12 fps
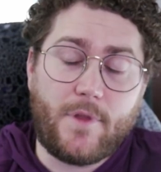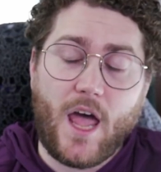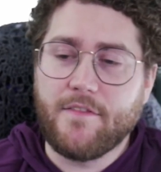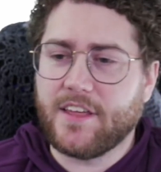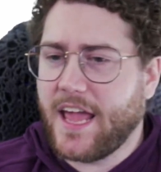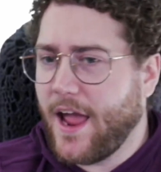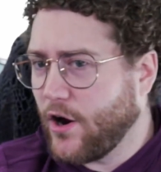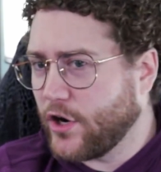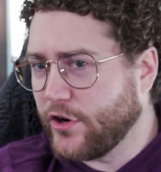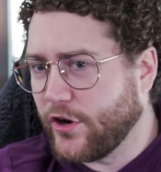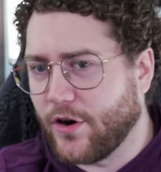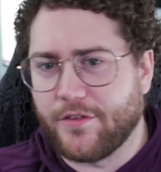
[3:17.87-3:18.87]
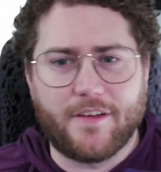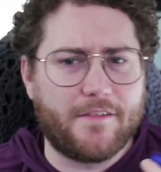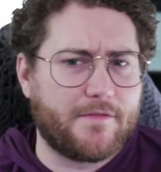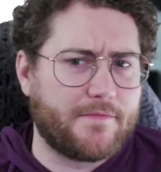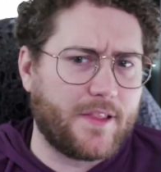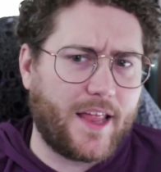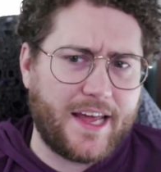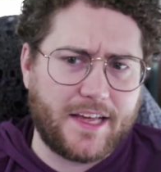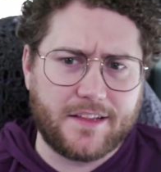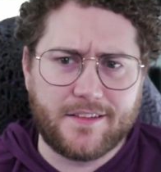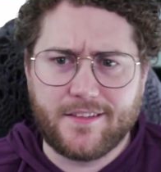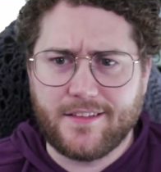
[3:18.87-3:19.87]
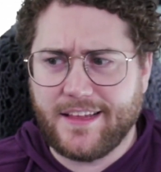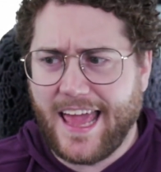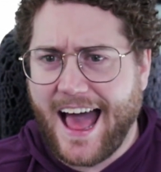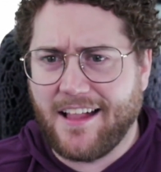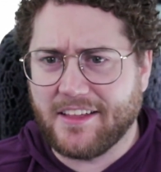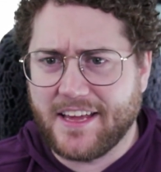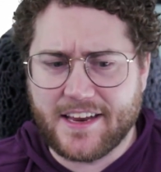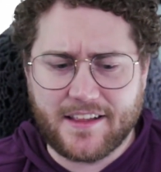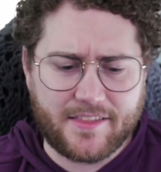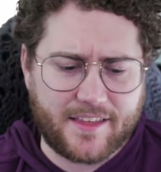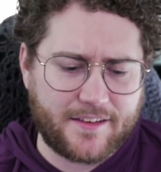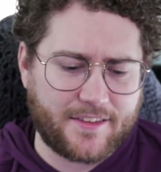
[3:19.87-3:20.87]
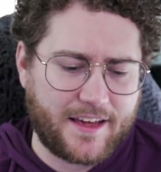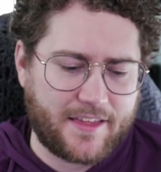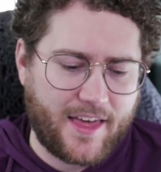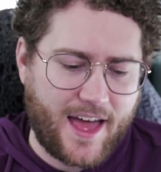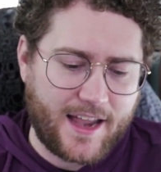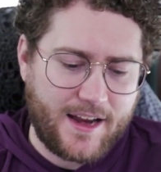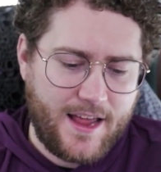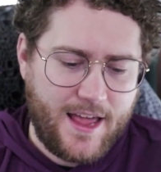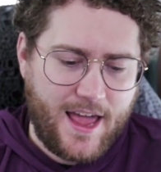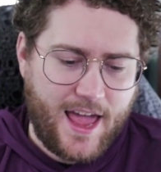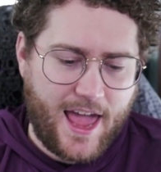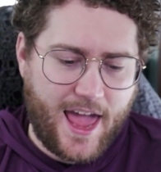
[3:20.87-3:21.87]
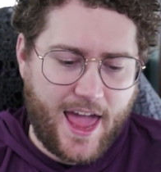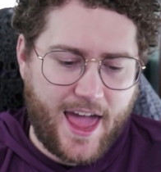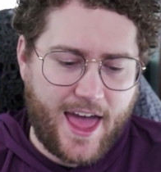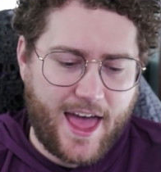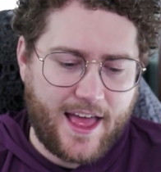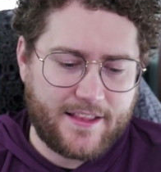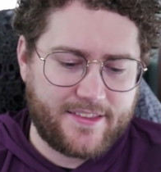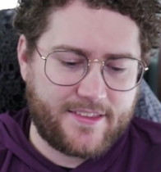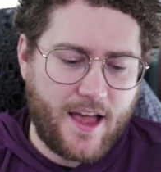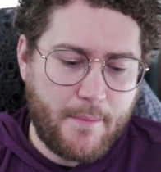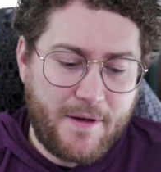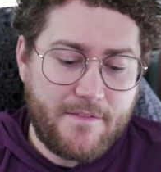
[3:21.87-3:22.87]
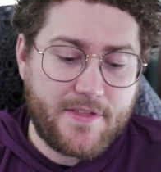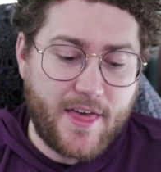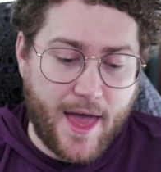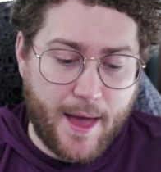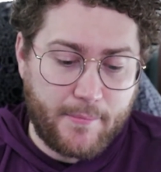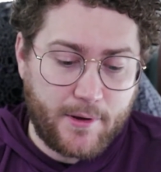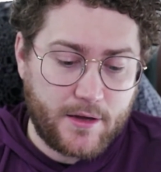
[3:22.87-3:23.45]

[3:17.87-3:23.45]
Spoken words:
of the characters of like Galleon and things like that. And some of them